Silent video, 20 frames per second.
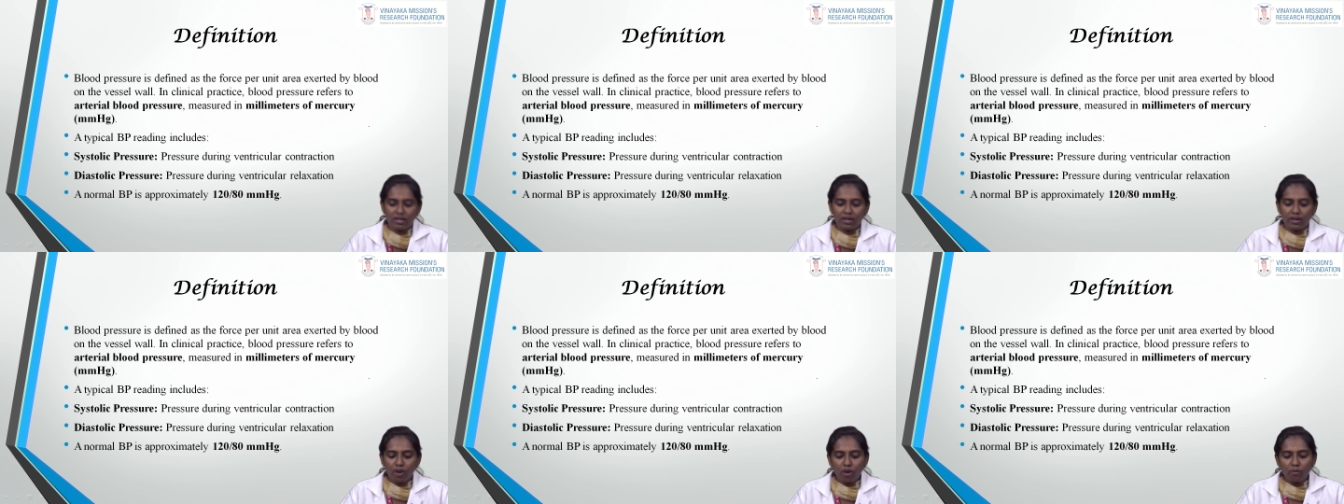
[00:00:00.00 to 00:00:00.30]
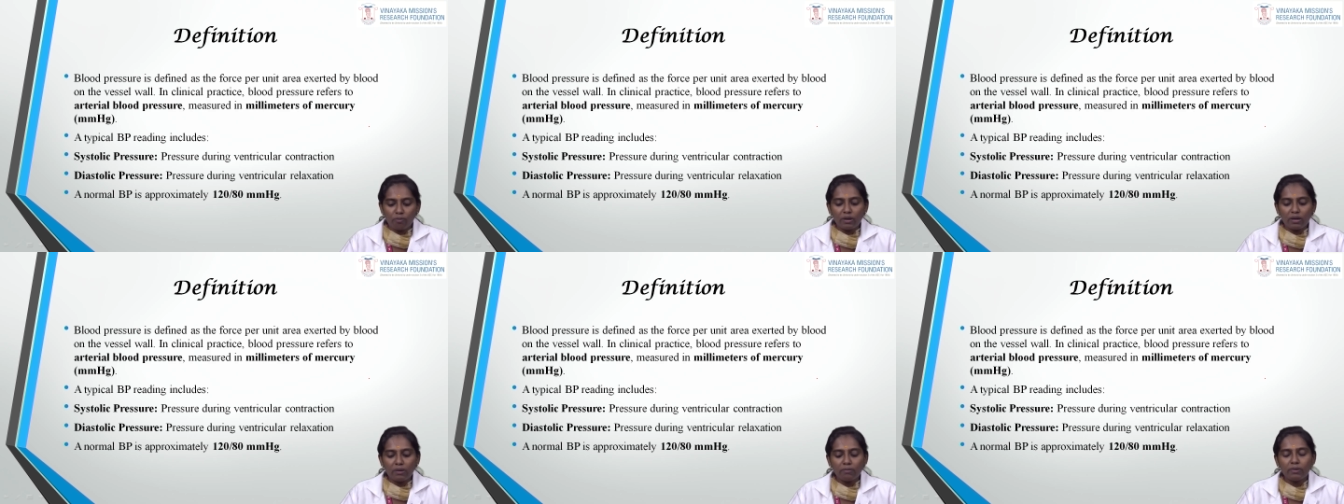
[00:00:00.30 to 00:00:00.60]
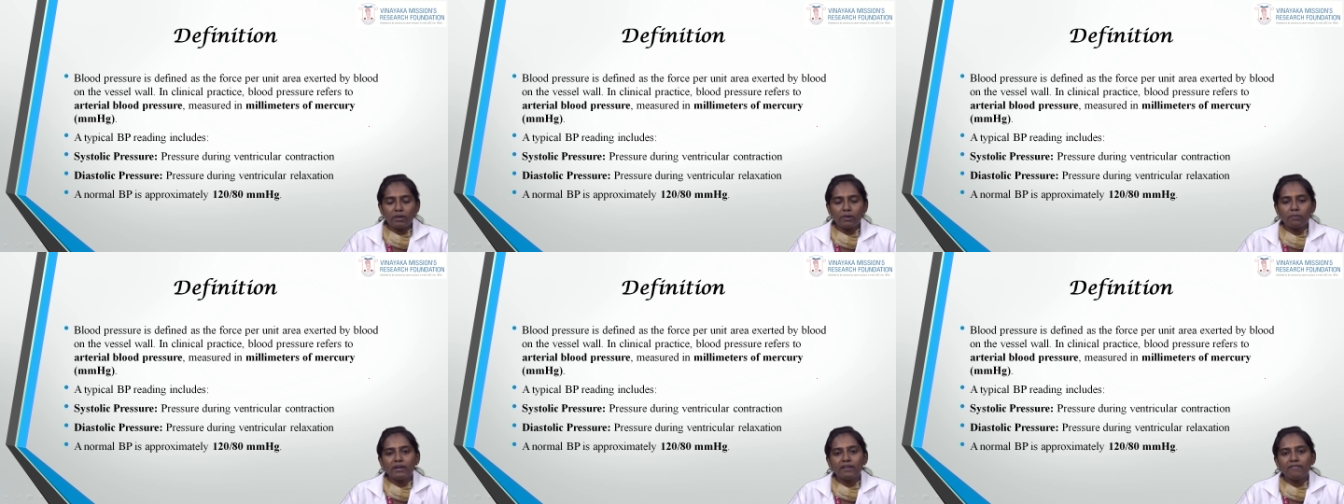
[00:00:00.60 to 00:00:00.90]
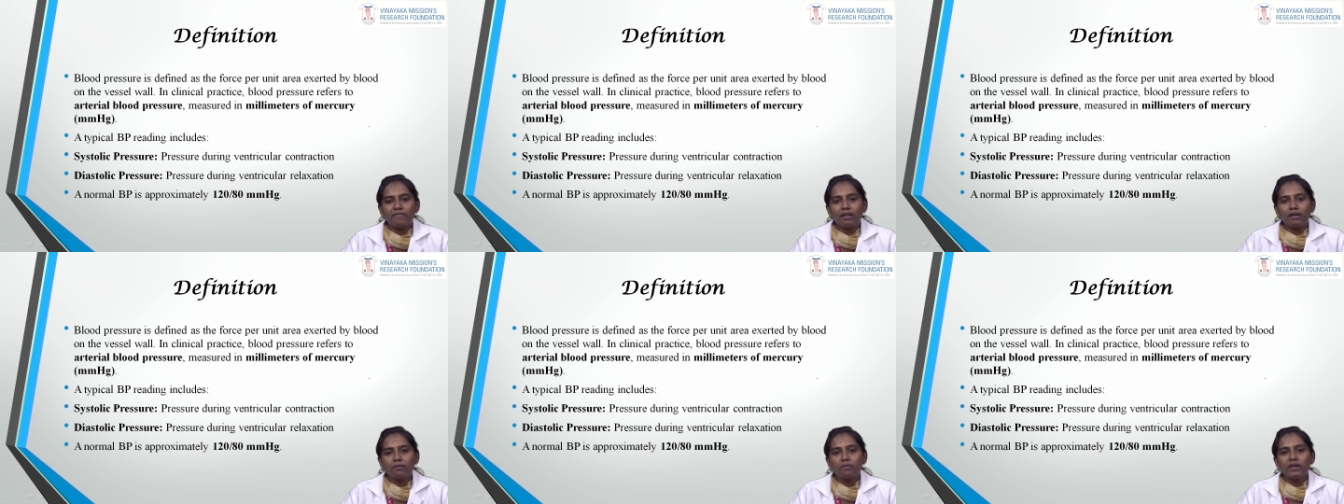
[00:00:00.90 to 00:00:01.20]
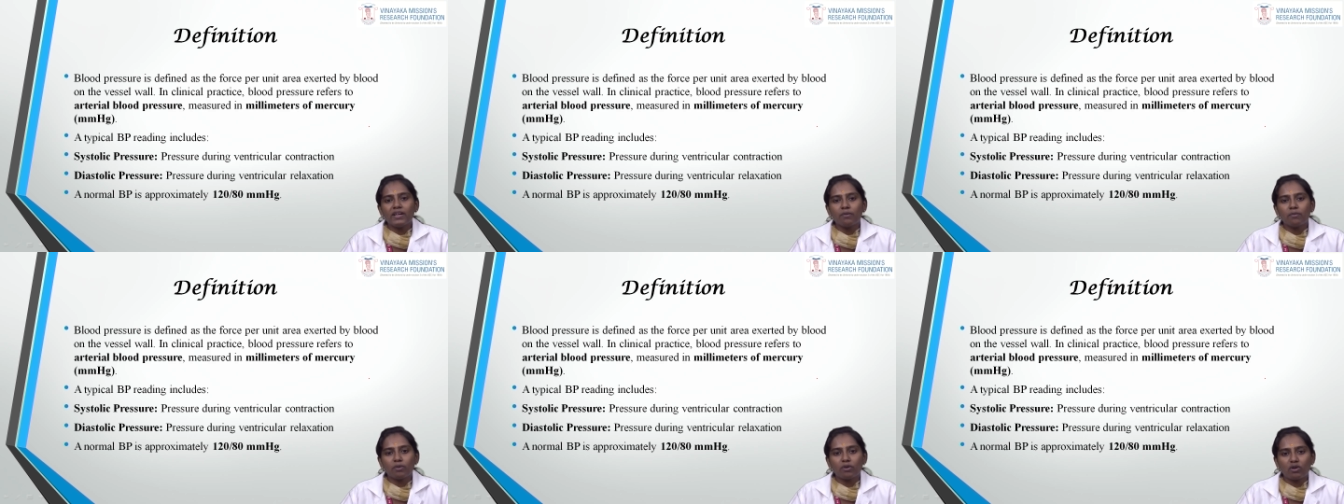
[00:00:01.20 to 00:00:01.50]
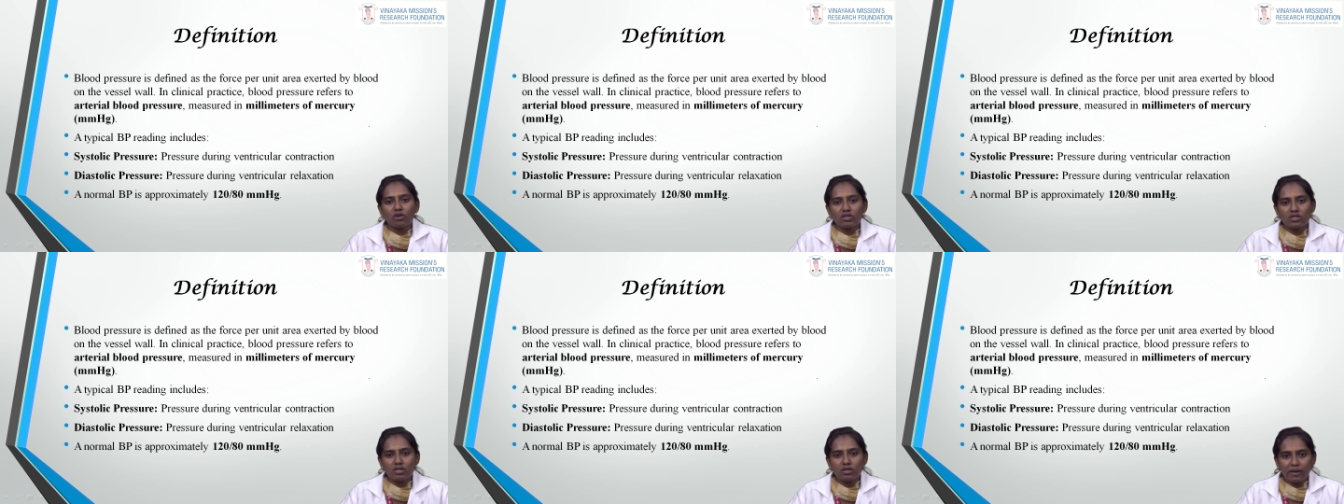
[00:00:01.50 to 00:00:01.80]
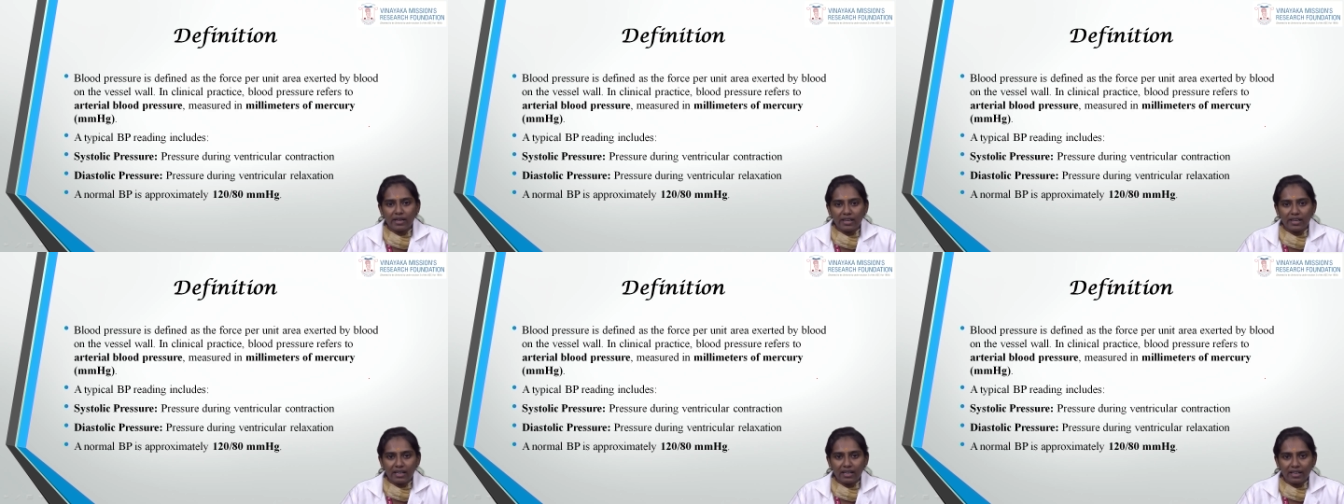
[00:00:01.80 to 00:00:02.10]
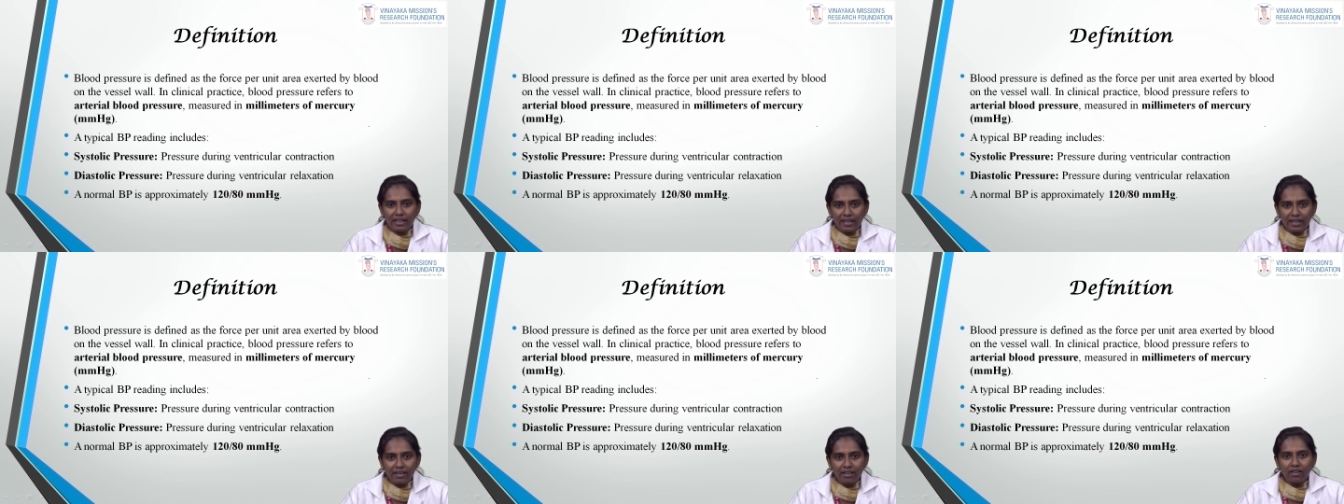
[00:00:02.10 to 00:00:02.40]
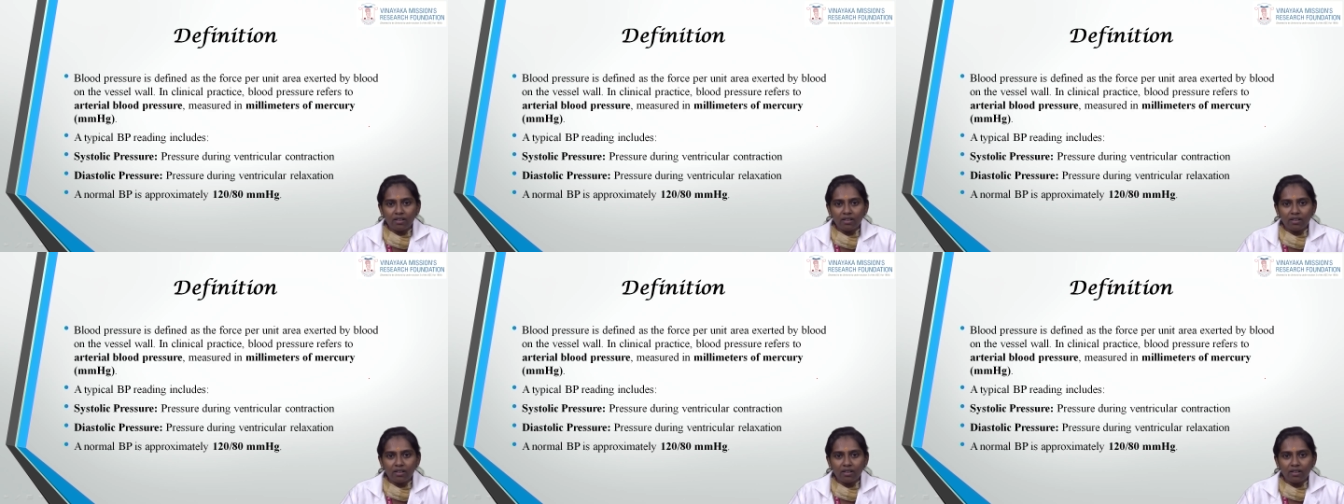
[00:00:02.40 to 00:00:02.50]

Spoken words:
A normal BP will be approximately,